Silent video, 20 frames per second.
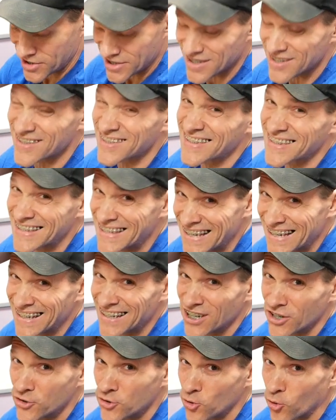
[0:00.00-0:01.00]
this
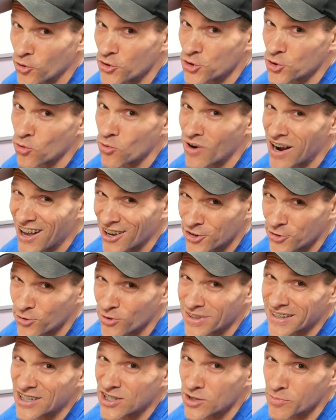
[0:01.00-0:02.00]
seated dorsal
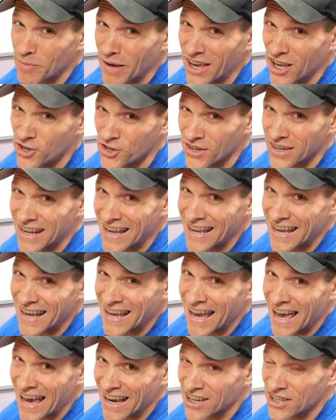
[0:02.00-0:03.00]
rostral expansion
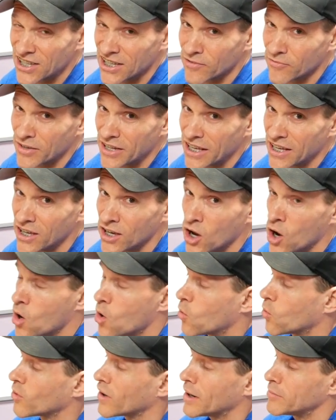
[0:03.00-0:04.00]
activity,
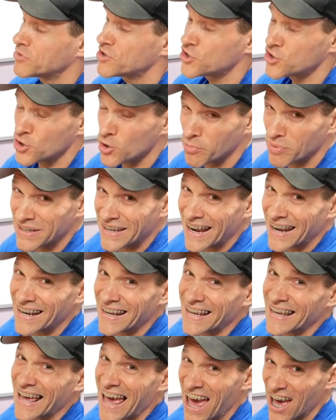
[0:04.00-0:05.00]
where I'm
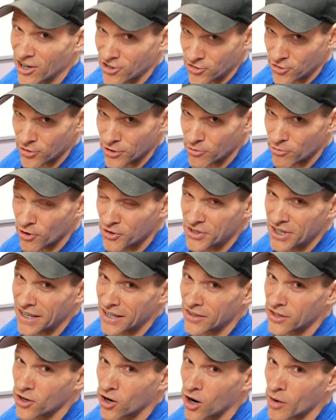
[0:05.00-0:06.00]
supinating, externally
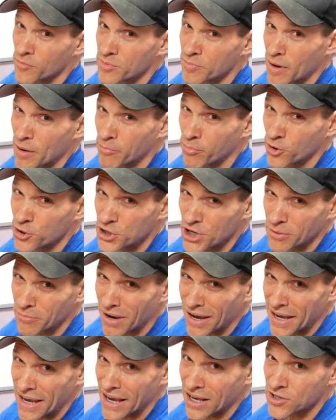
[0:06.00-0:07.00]
rotating the arms by pushing
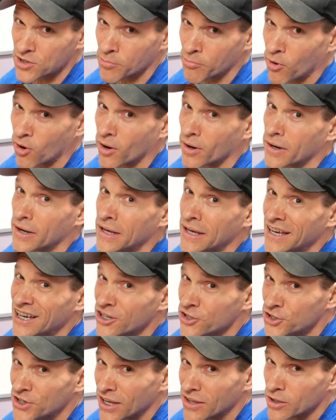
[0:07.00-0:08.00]
my hands apart,
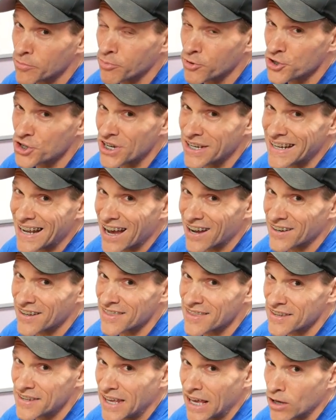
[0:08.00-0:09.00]
gently pushing down
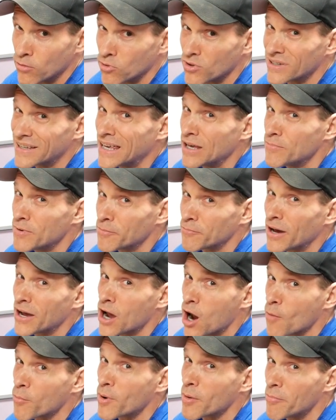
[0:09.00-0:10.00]
into the table and keeping my
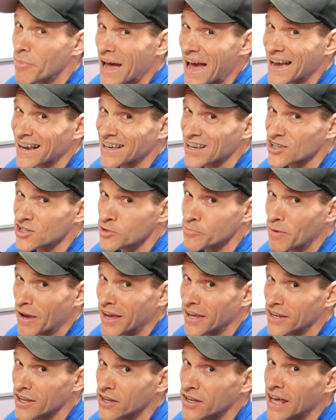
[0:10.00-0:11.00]
upper back
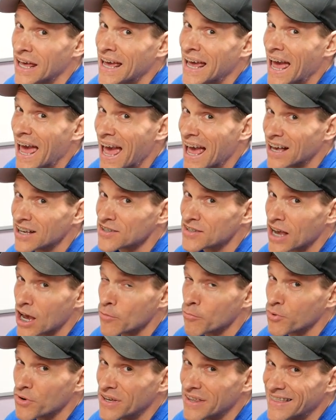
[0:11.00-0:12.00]
expanded as I
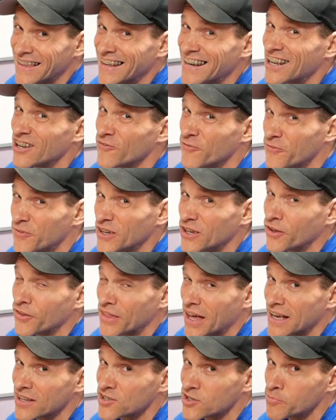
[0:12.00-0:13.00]
breathe in and fill
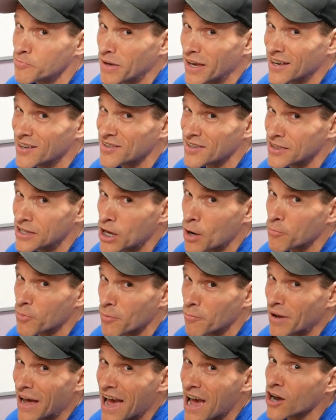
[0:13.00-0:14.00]
that space in the upper
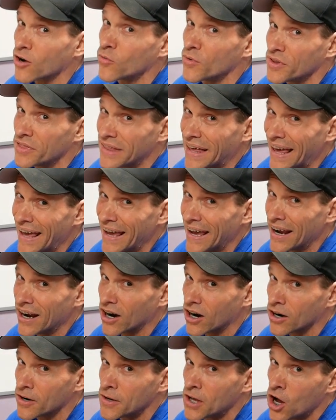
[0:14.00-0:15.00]
back with
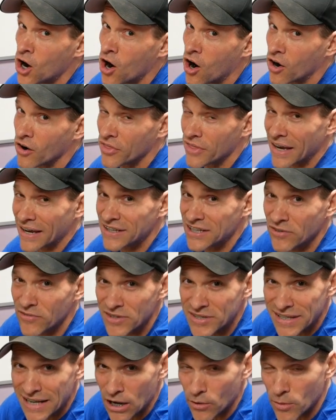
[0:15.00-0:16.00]
air, are the
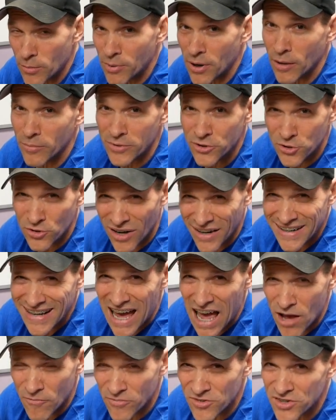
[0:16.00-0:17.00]
activities that I would probably try
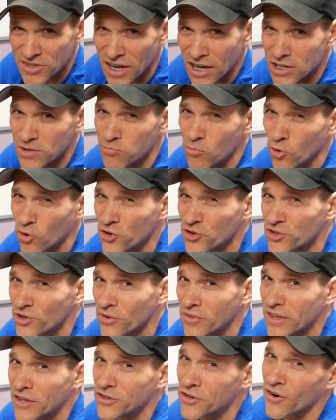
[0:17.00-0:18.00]
to emphasize more so
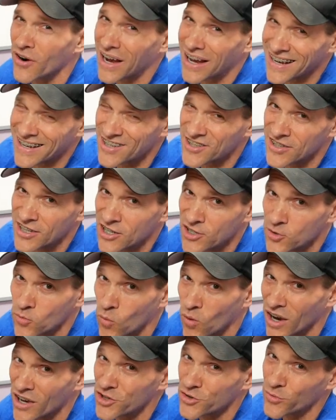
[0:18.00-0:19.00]
than your I's, T's, and
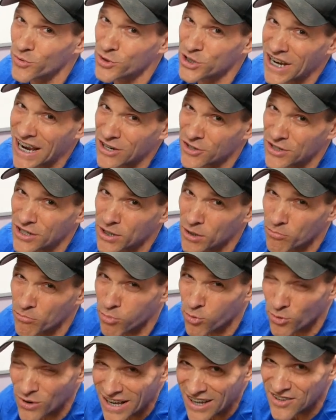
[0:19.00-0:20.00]
Y's, which actually
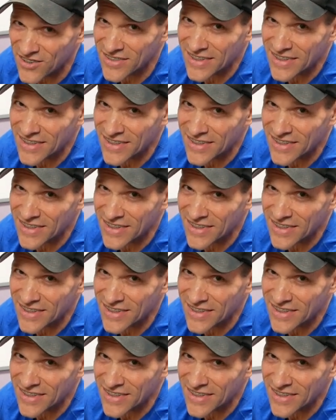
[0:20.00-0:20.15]
compress